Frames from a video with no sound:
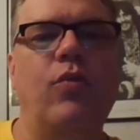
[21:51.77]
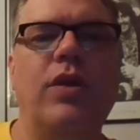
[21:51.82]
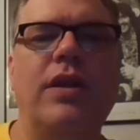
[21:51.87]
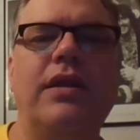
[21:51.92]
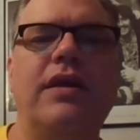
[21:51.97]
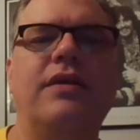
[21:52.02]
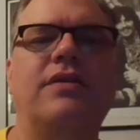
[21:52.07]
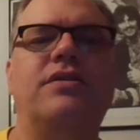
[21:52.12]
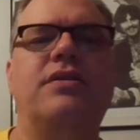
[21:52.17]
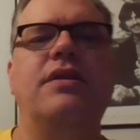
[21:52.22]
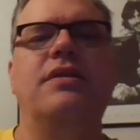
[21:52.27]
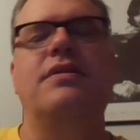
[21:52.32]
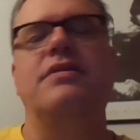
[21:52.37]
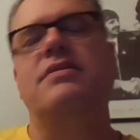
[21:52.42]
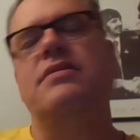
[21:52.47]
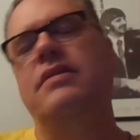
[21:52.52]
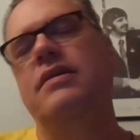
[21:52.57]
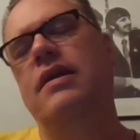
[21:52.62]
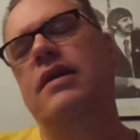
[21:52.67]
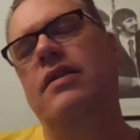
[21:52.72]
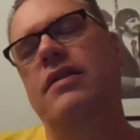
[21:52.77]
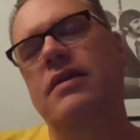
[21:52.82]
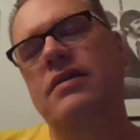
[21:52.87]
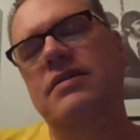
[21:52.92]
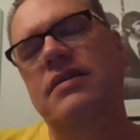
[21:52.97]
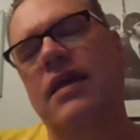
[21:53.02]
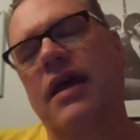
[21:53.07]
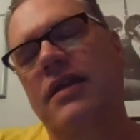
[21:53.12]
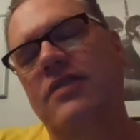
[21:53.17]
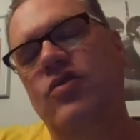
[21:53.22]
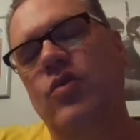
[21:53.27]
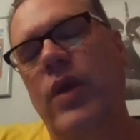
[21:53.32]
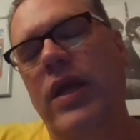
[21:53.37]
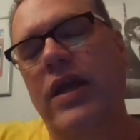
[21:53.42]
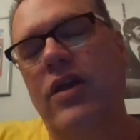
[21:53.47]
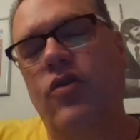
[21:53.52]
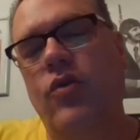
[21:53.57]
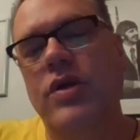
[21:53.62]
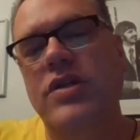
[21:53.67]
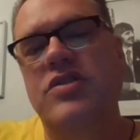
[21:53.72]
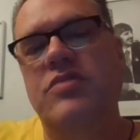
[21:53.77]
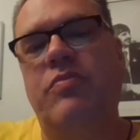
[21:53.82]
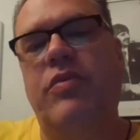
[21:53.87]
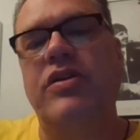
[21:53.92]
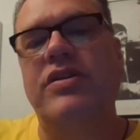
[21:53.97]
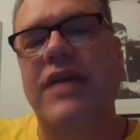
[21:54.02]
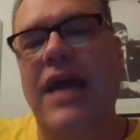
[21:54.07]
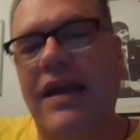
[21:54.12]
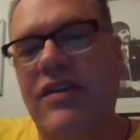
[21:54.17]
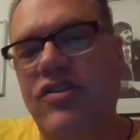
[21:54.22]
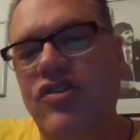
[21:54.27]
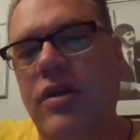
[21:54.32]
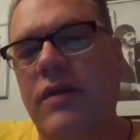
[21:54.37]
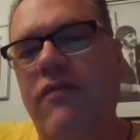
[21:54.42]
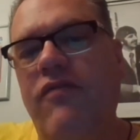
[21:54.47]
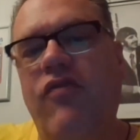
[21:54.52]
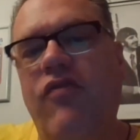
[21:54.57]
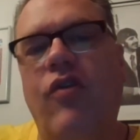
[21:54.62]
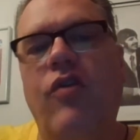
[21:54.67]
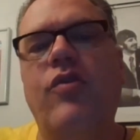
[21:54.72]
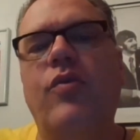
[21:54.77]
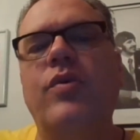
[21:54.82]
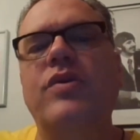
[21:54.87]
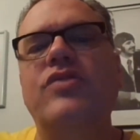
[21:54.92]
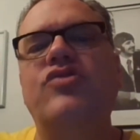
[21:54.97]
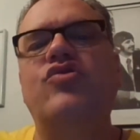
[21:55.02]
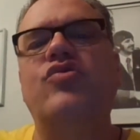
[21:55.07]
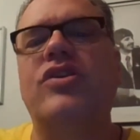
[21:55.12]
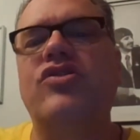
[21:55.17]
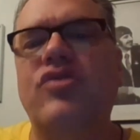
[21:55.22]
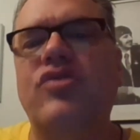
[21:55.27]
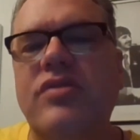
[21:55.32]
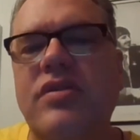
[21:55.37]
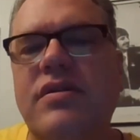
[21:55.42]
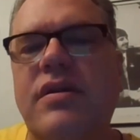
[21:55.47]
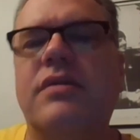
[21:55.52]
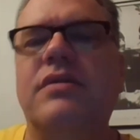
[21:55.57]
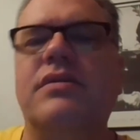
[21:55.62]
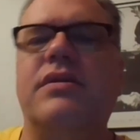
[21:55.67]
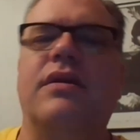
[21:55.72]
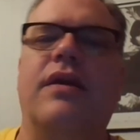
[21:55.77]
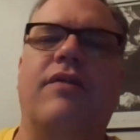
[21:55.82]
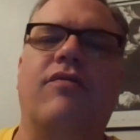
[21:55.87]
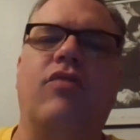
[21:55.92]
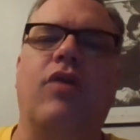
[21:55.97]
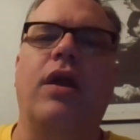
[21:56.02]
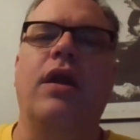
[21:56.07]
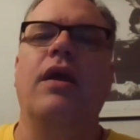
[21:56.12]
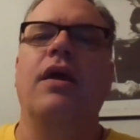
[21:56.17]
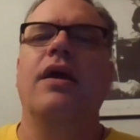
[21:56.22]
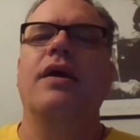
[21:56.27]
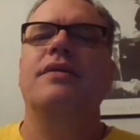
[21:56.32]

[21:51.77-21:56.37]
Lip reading: These led to increased protection, further restrictions on slavery.